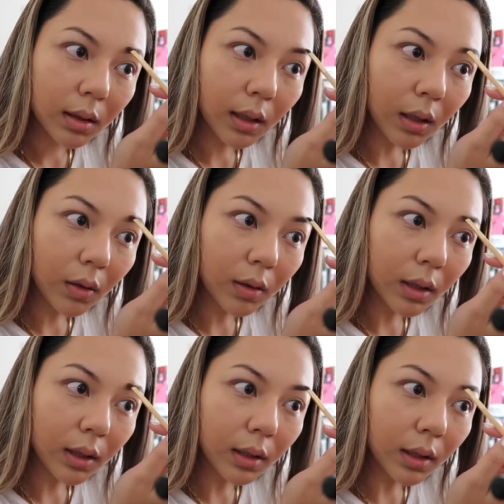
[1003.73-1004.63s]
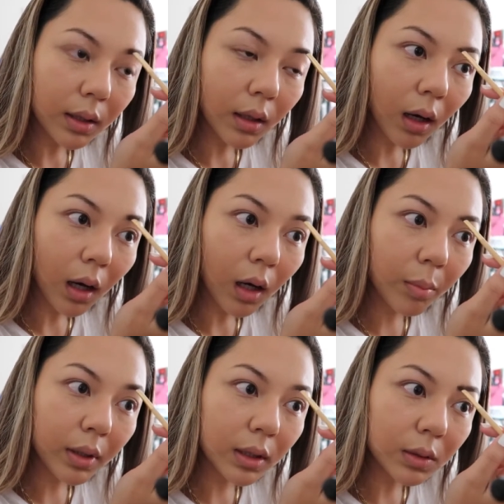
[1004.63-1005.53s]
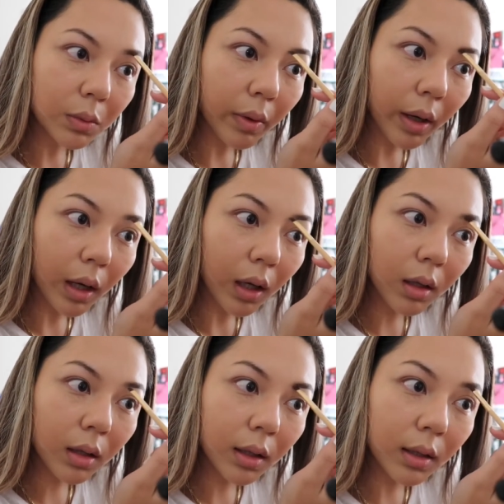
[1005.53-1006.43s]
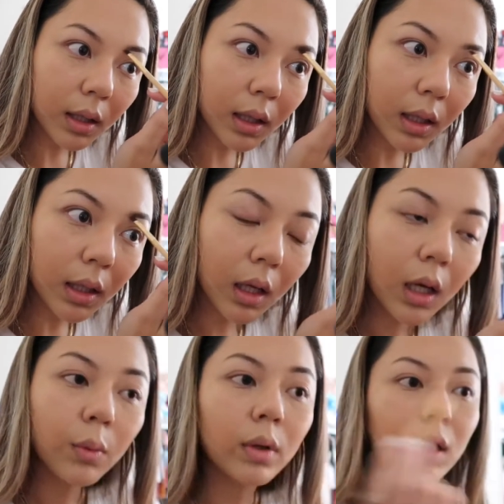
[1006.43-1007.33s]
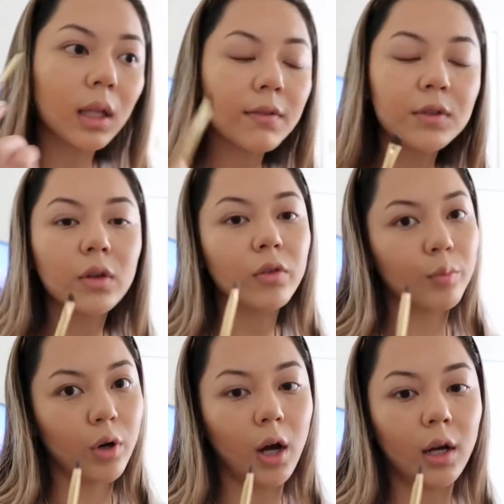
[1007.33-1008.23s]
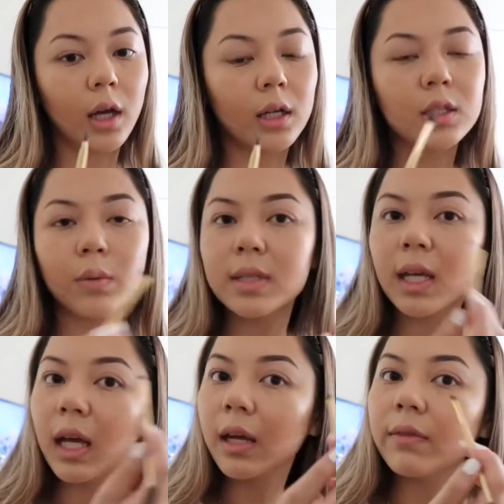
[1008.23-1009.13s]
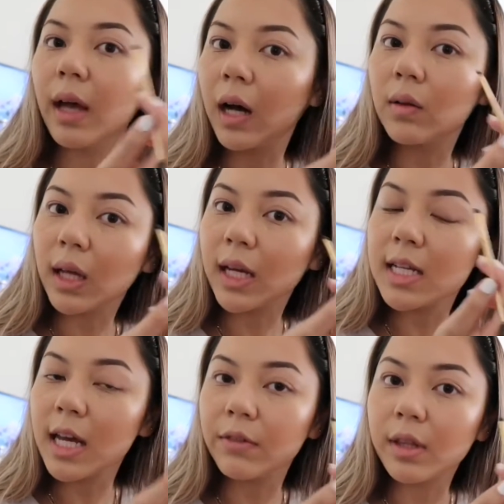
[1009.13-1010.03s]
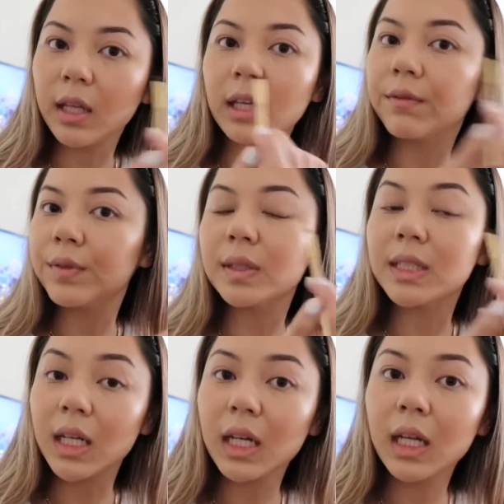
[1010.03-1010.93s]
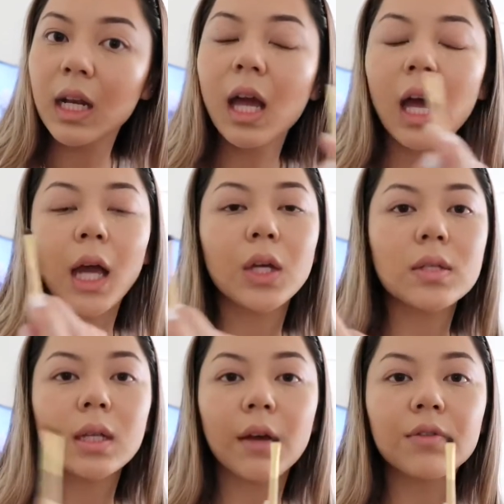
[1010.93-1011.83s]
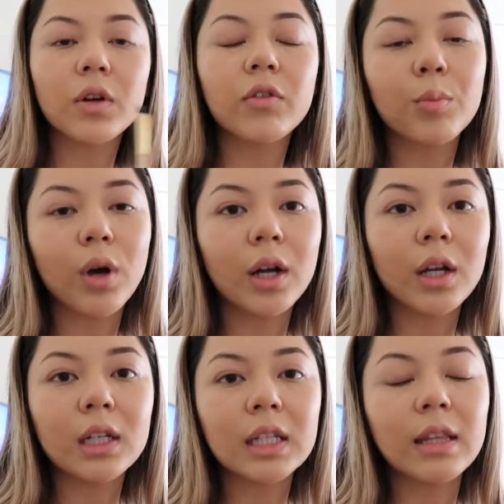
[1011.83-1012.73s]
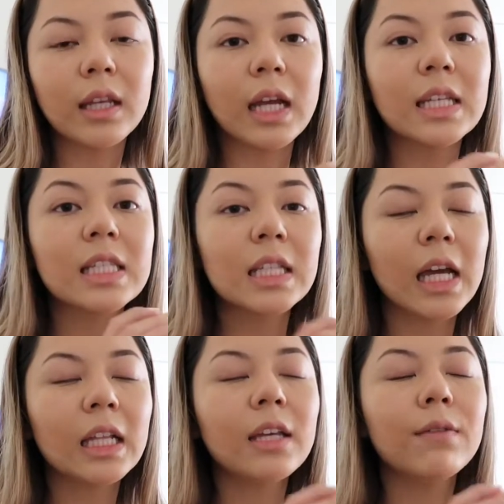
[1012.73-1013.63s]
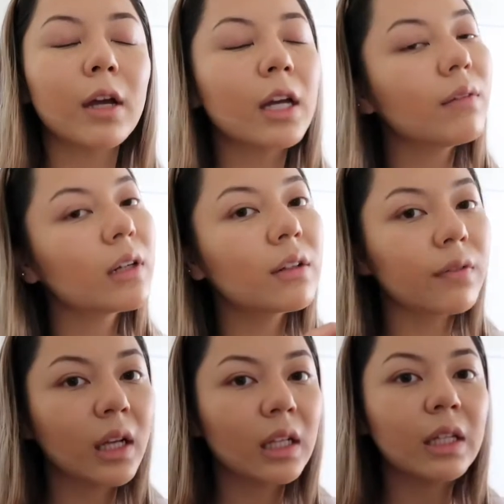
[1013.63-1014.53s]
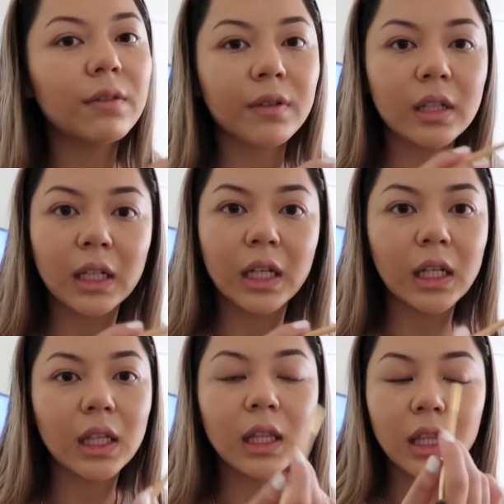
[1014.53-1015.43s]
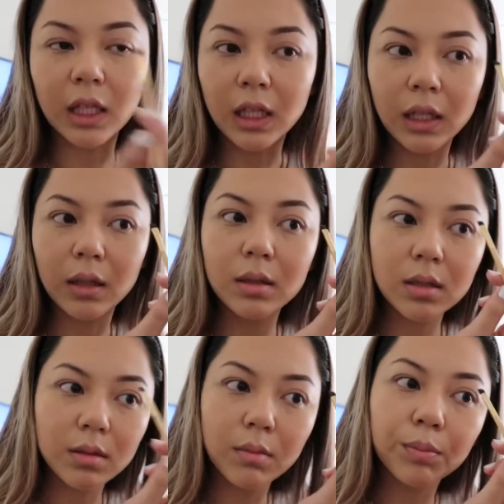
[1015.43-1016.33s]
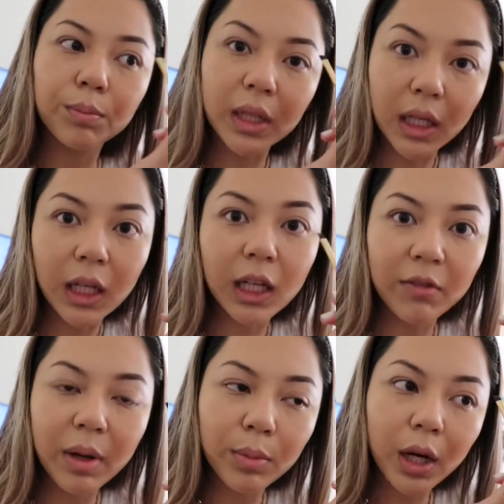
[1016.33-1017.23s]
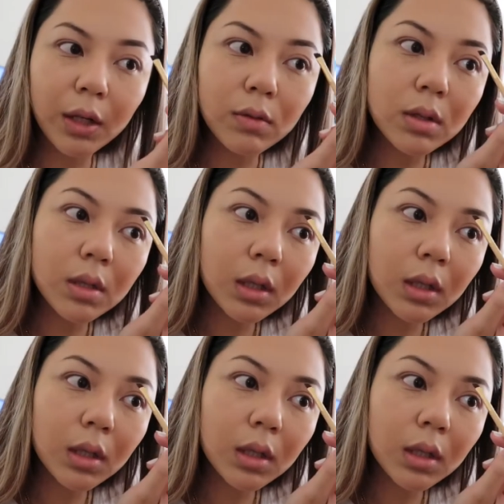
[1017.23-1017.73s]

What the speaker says: outline the top as well, and then with the leftover product, so once I've outlined everything and filled it in, I use a leftover product, and then I slightly, very faintly fill in the beginning of my brows.